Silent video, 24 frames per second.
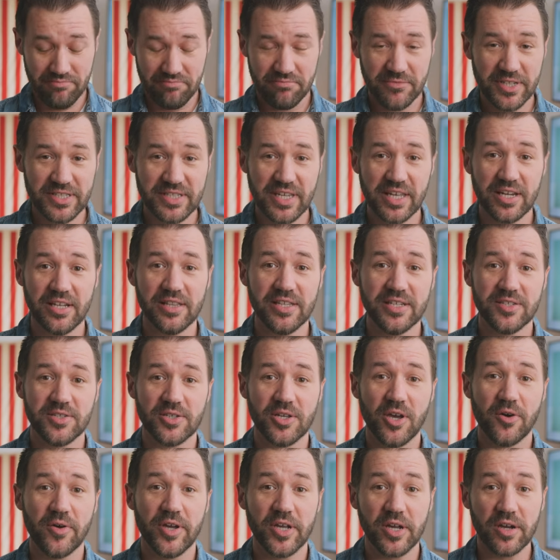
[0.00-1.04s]
let's get a list
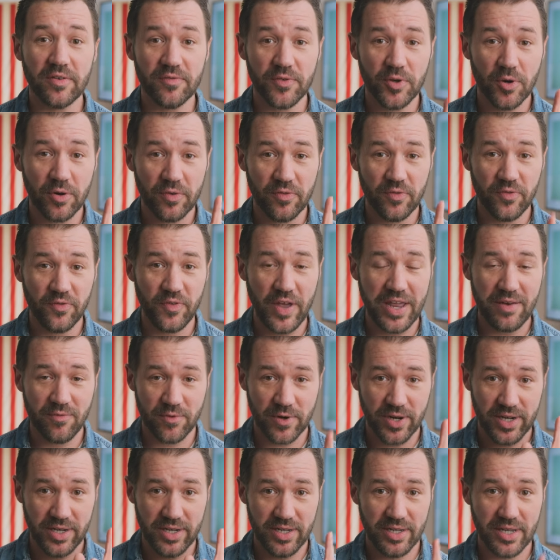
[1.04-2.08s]
going of your
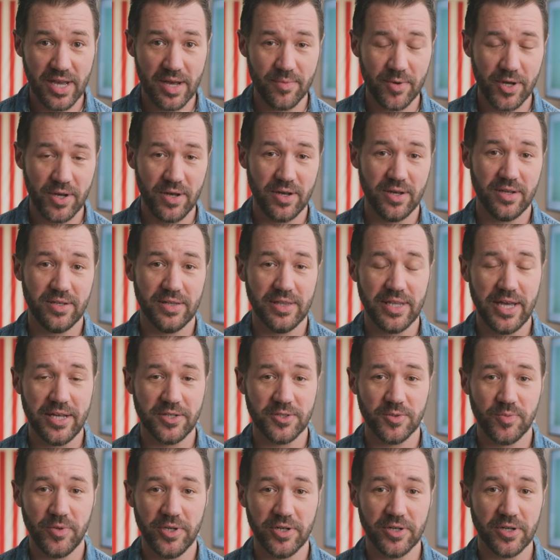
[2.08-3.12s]
favorite Yamaha
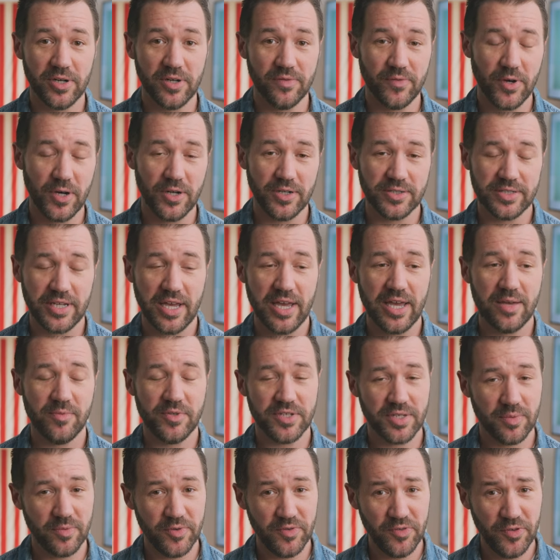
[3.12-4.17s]
loudspeaker of all time. And
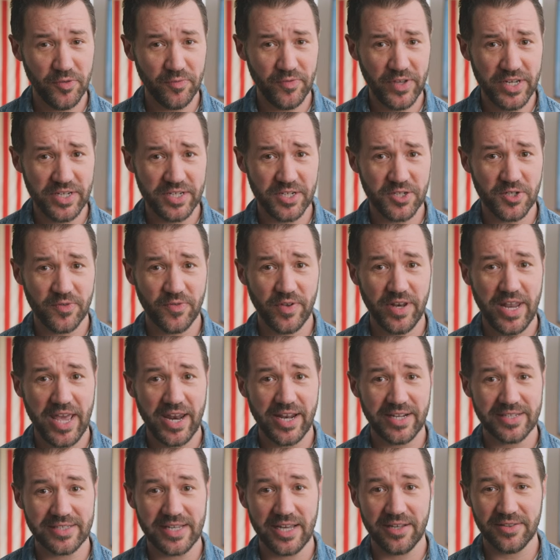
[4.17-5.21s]
some of you vintage
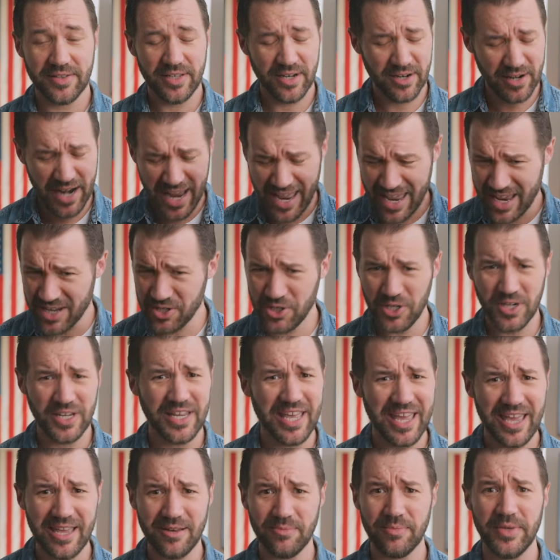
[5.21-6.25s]
fanatics out there,
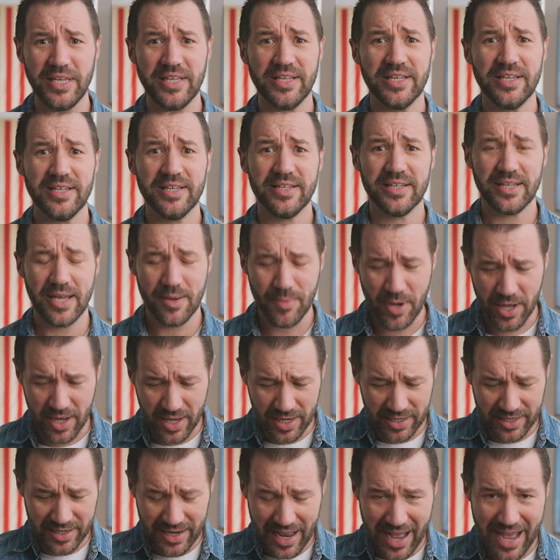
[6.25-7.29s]
educate me. Come
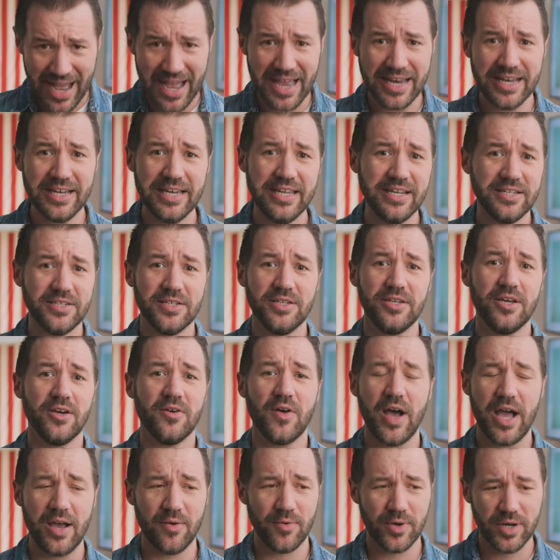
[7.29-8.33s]
on, I need to know.
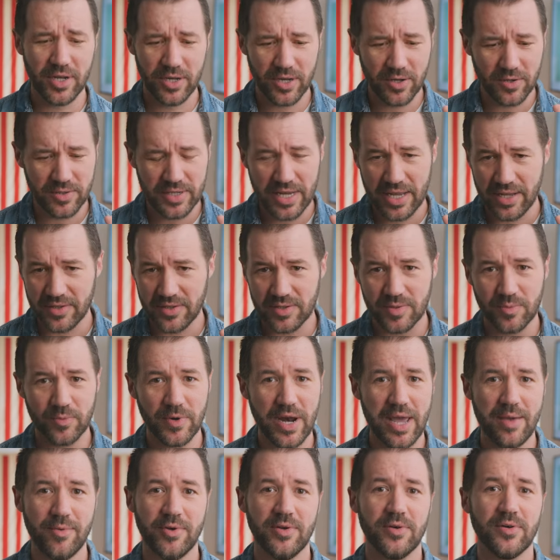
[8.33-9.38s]
I want to go down some
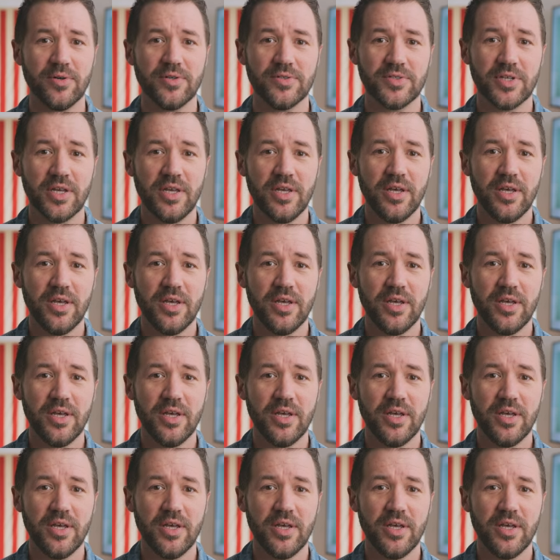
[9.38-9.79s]
rabbit holes